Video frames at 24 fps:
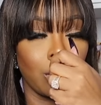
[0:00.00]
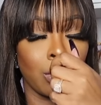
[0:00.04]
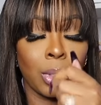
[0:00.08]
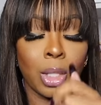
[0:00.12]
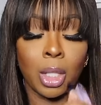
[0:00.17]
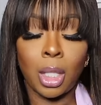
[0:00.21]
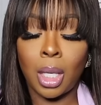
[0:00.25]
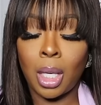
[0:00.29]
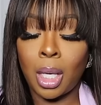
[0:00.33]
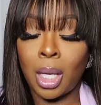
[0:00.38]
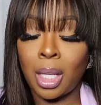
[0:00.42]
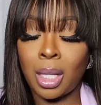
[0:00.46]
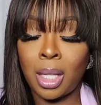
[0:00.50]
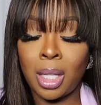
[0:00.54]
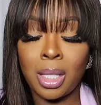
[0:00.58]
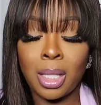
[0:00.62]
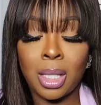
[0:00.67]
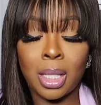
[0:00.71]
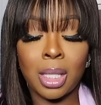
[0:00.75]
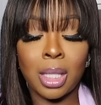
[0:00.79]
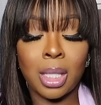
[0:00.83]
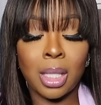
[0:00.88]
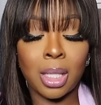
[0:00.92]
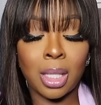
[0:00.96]
yeah, this
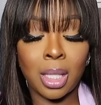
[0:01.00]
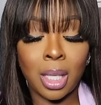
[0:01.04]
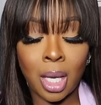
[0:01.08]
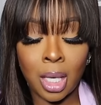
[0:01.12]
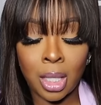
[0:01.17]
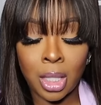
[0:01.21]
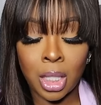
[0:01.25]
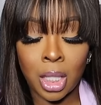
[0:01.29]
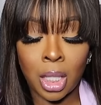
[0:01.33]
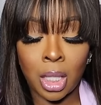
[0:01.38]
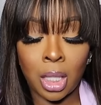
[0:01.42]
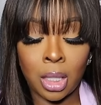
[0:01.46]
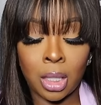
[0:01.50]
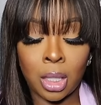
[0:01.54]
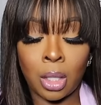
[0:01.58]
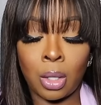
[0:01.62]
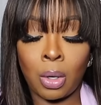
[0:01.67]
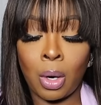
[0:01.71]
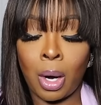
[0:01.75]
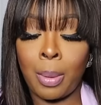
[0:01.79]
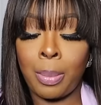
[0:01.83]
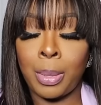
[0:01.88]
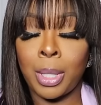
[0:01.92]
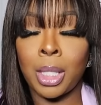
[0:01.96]
is such an easy
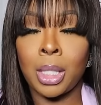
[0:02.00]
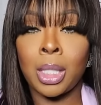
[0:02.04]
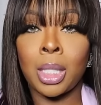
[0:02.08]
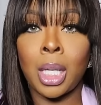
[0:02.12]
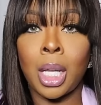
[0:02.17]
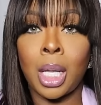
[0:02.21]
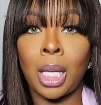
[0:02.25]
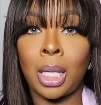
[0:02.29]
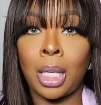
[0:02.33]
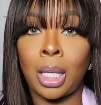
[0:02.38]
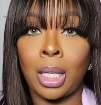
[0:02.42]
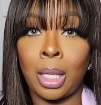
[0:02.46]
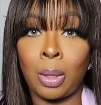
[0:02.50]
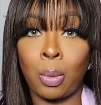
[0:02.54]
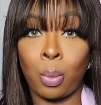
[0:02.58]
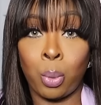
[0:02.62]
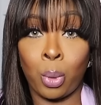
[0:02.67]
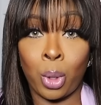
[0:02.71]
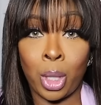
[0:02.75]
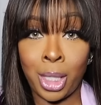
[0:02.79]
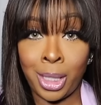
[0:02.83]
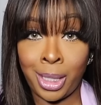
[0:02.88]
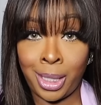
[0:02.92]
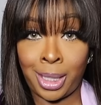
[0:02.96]
grab. And it's
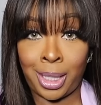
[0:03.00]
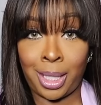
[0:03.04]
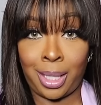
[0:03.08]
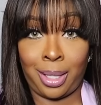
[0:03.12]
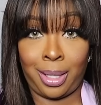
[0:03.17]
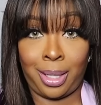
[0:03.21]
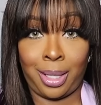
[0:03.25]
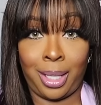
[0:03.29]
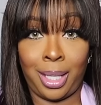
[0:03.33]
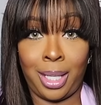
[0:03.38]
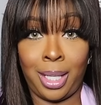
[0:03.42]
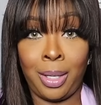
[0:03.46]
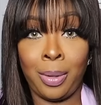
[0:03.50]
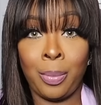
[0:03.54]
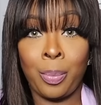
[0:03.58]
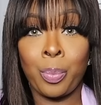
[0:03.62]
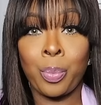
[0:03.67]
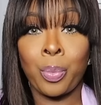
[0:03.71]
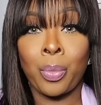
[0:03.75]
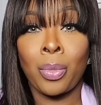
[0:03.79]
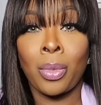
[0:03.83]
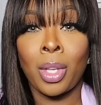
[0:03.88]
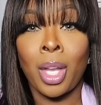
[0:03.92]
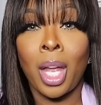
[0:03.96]
recently
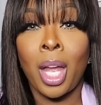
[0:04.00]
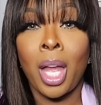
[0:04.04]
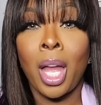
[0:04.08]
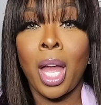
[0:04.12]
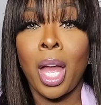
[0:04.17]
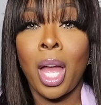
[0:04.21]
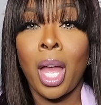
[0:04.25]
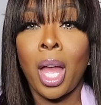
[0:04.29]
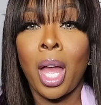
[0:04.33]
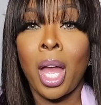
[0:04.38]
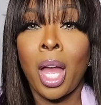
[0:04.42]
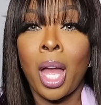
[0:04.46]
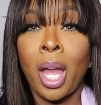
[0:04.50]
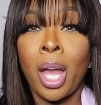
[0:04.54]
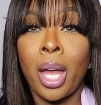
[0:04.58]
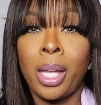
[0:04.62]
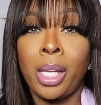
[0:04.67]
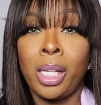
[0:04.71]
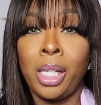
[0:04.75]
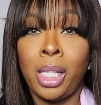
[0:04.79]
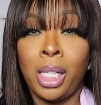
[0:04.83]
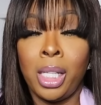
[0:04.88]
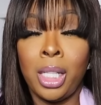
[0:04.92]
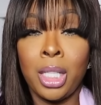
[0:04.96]

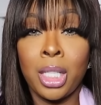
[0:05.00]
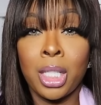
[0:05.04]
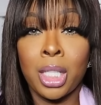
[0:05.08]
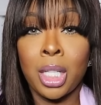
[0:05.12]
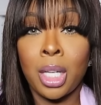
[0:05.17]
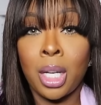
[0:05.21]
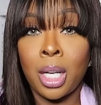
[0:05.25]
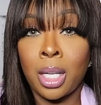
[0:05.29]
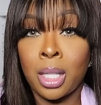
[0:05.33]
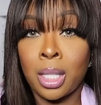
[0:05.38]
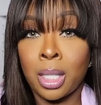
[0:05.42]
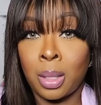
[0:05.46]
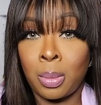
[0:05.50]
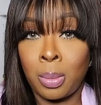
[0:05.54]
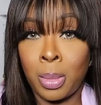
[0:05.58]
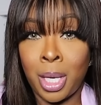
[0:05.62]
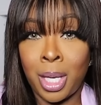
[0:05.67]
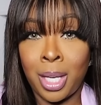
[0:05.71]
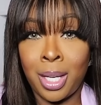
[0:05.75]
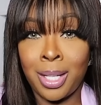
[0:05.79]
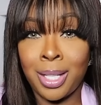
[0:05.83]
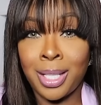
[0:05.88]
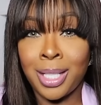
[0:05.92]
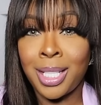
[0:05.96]
Niche
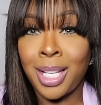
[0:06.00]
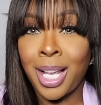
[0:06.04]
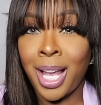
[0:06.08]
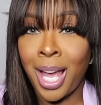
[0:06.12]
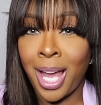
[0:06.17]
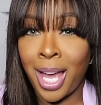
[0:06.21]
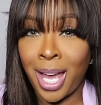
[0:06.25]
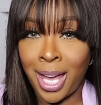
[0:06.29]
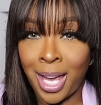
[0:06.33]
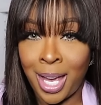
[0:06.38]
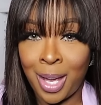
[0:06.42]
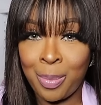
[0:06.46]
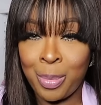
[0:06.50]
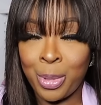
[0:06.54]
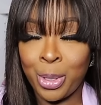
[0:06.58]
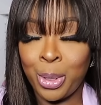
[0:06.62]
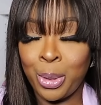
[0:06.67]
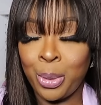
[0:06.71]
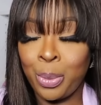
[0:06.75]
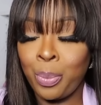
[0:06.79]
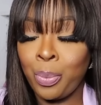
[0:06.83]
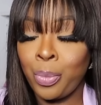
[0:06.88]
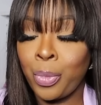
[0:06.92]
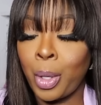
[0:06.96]
Smells, hey
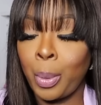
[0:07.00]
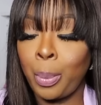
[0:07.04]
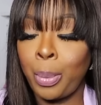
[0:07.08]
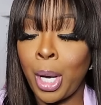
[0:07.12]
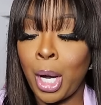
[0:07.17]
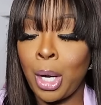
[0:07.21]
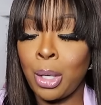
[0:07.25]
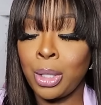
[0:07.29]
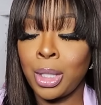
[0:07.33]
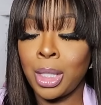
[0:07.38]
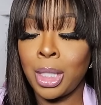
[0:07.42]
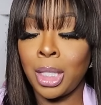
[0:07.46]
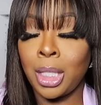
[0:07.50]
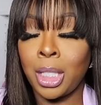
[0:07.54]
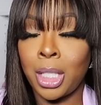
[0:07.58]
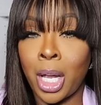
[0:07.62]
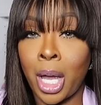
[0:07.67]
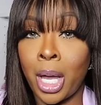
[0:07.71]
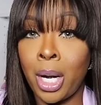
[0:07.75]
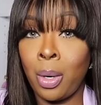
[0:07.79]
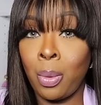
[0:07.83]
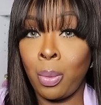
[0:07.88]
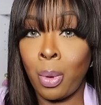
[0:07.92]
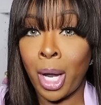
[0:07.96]
boo, posted Jada